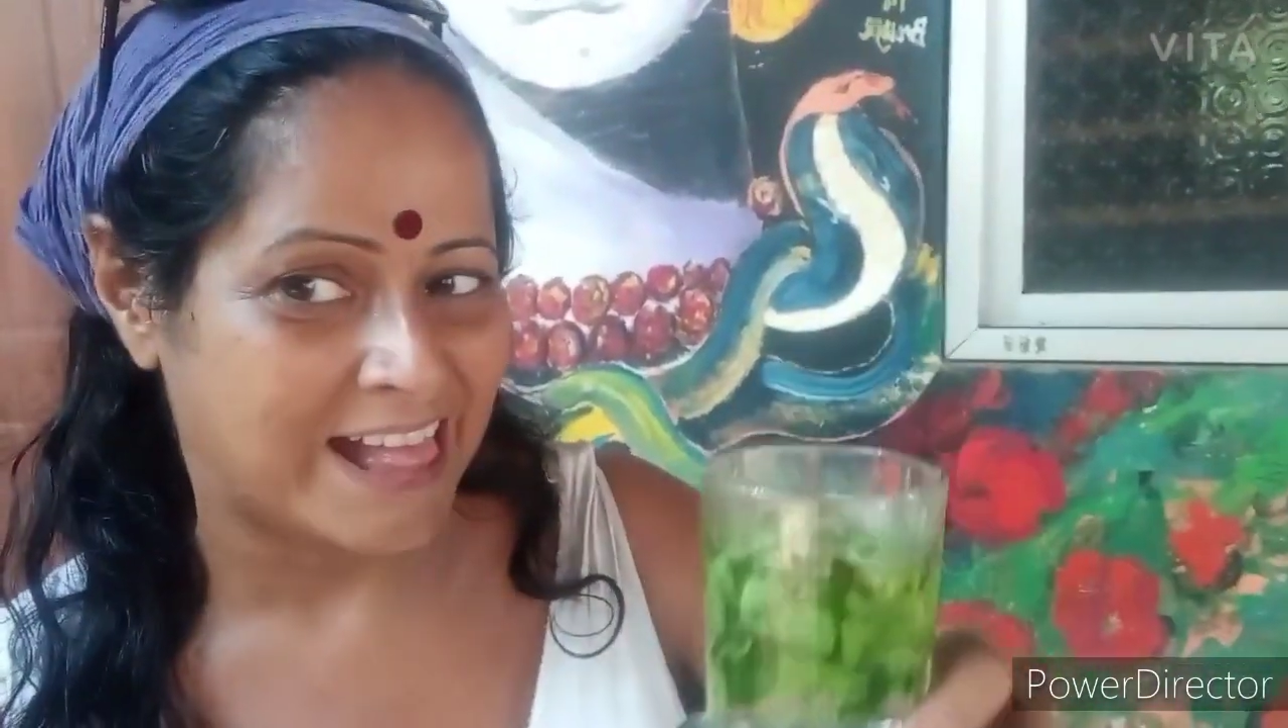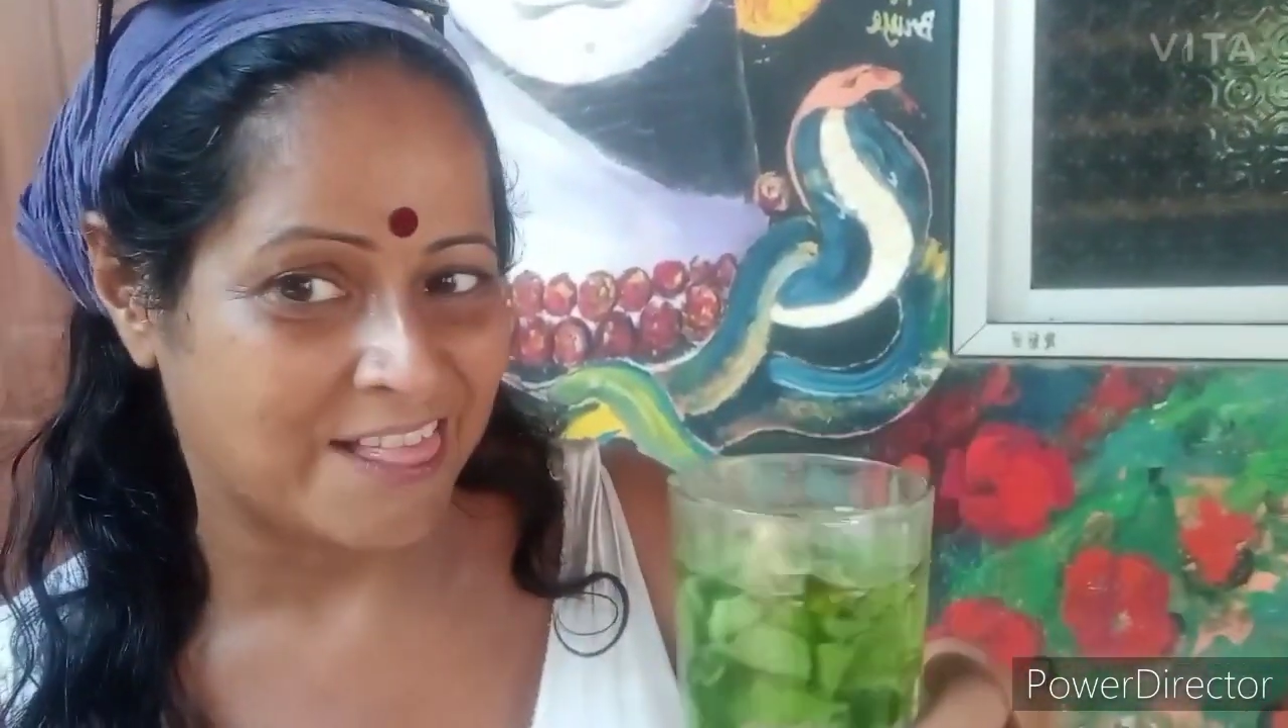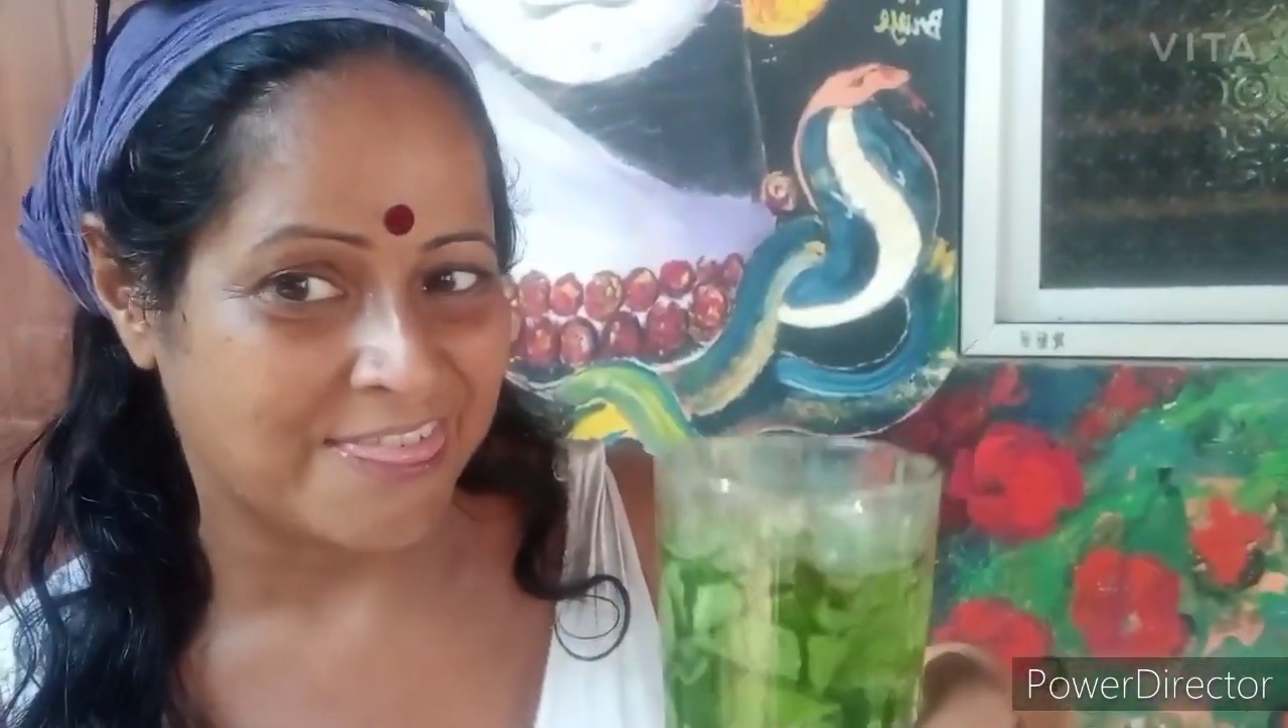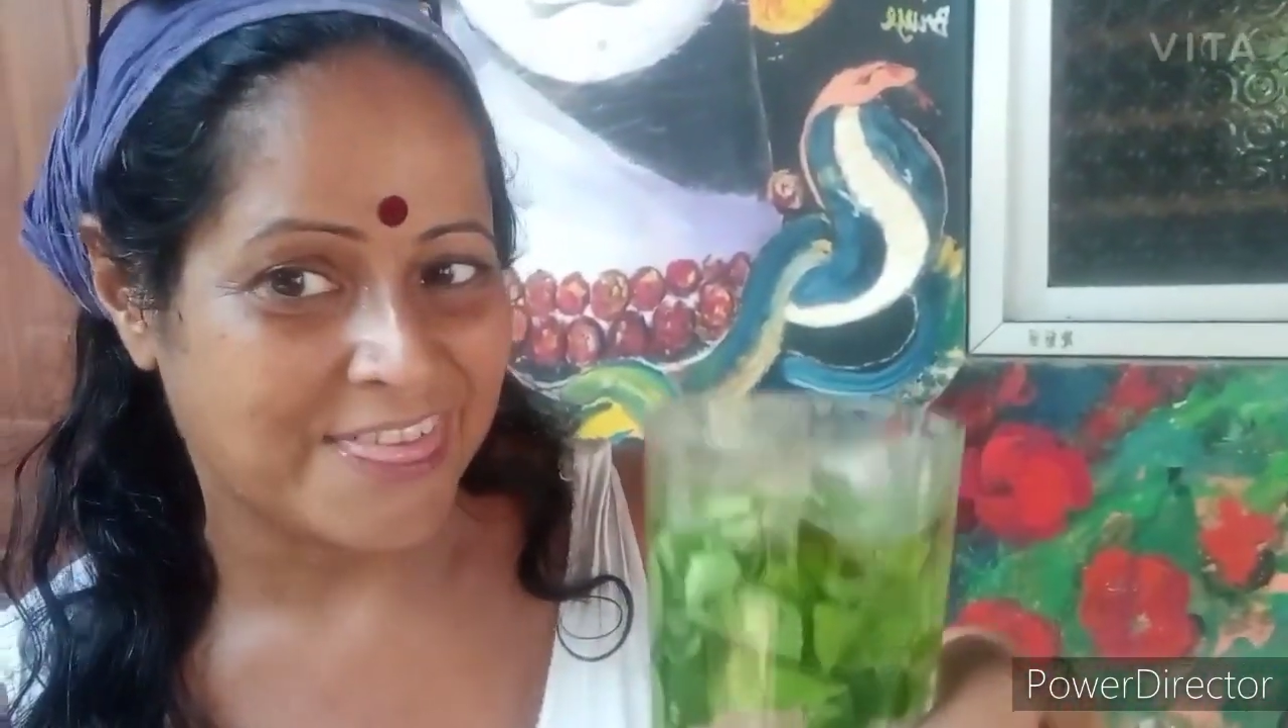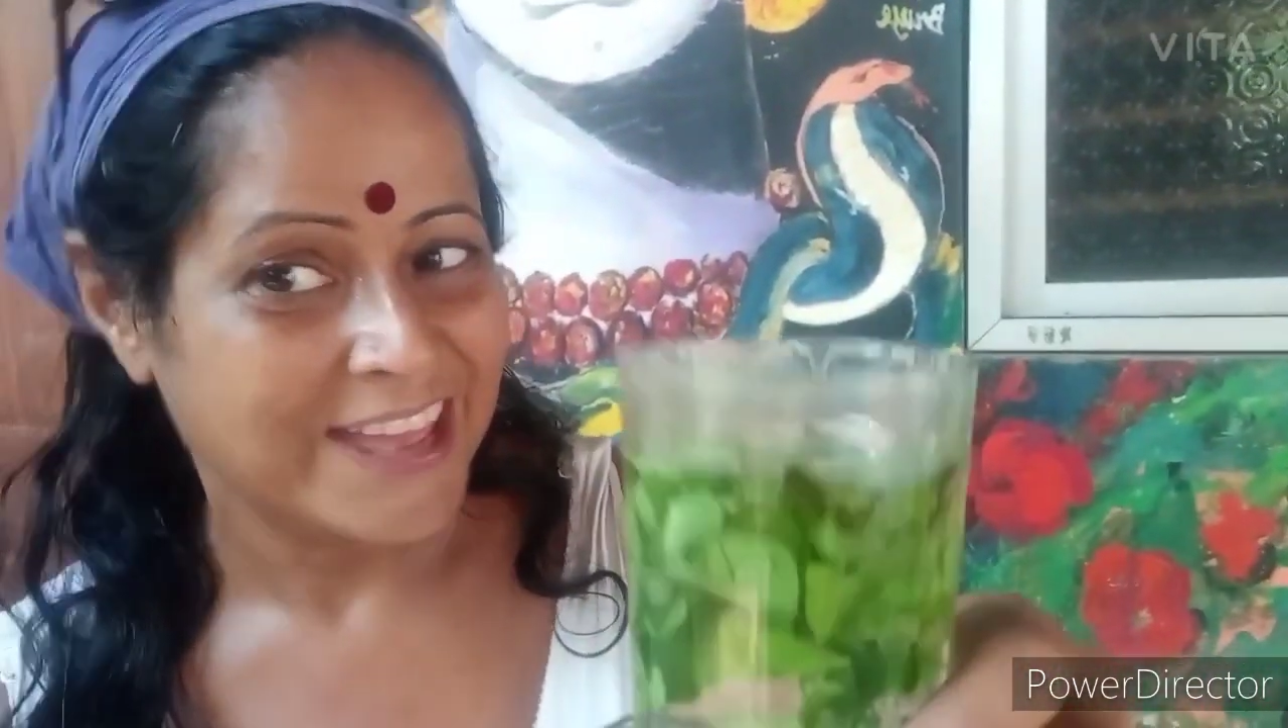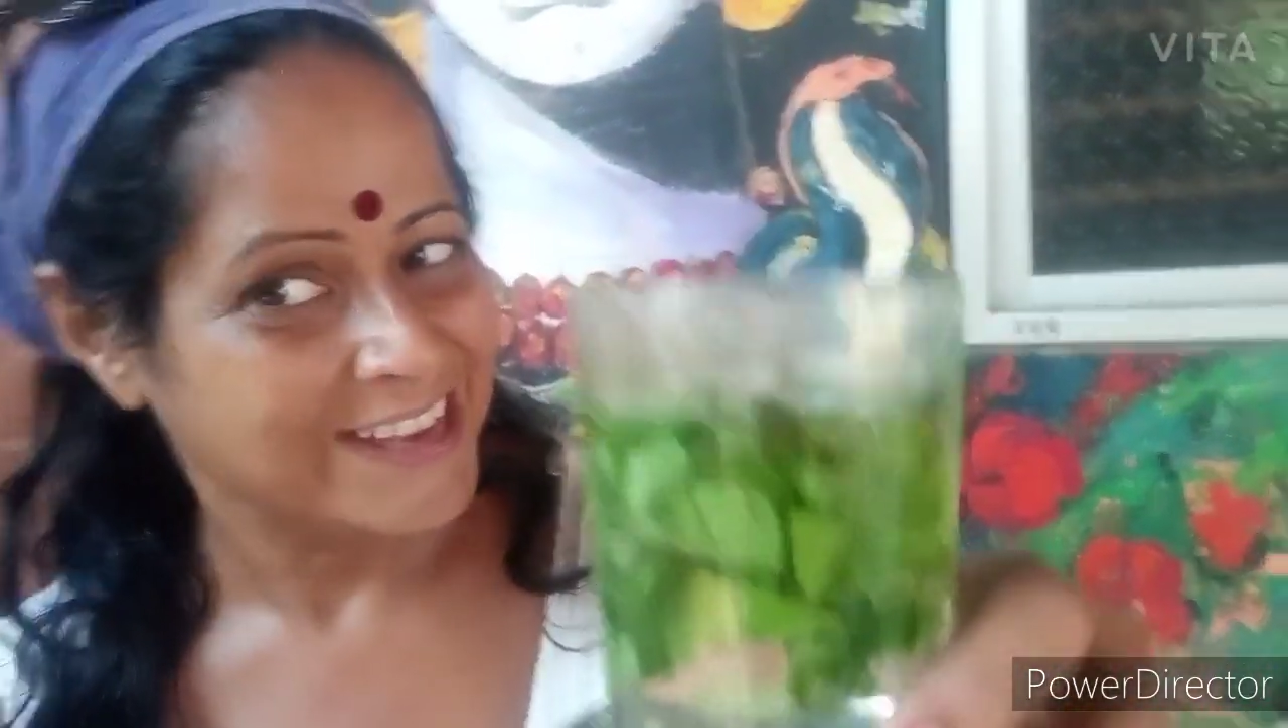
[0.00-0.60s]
health.